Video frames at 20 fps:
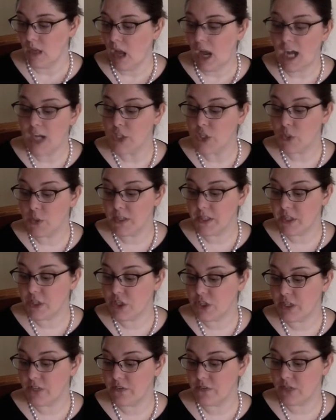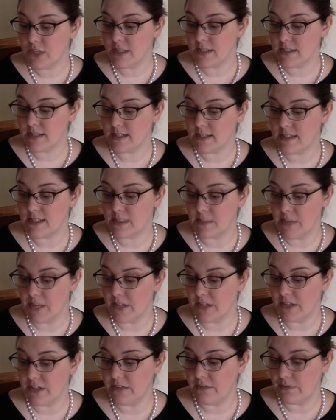I join the Chief Justice's
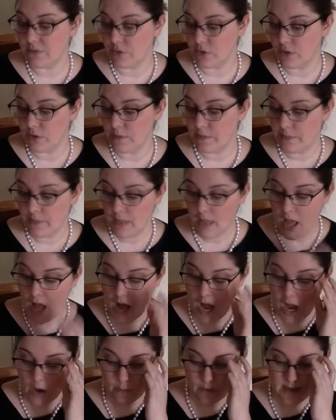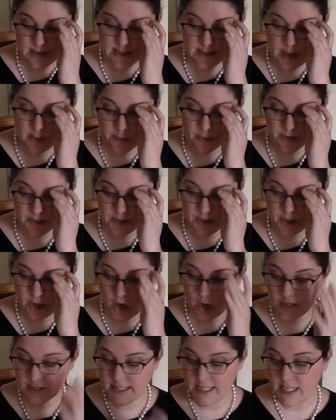opinion in full. I write separately to
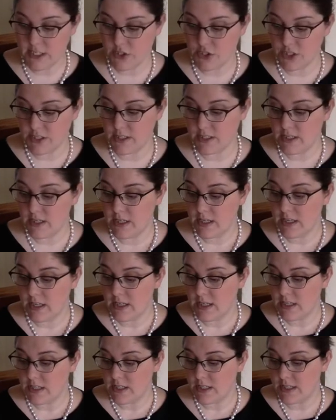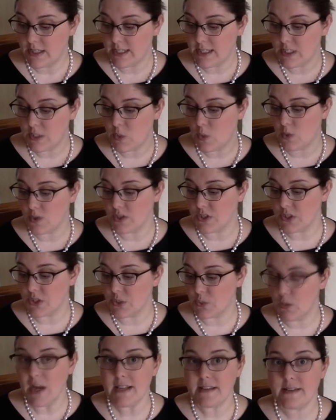call attention to this court's
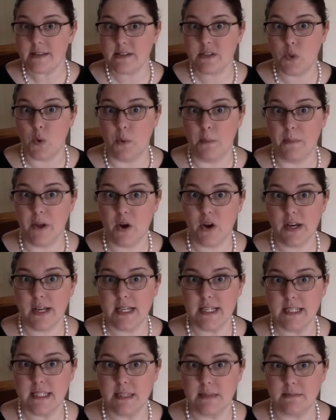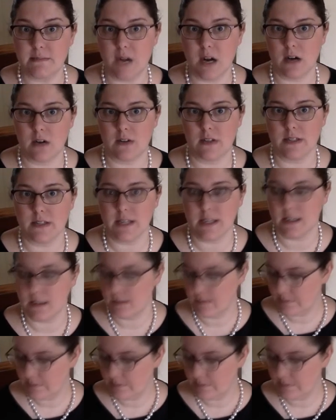threat to American democracy.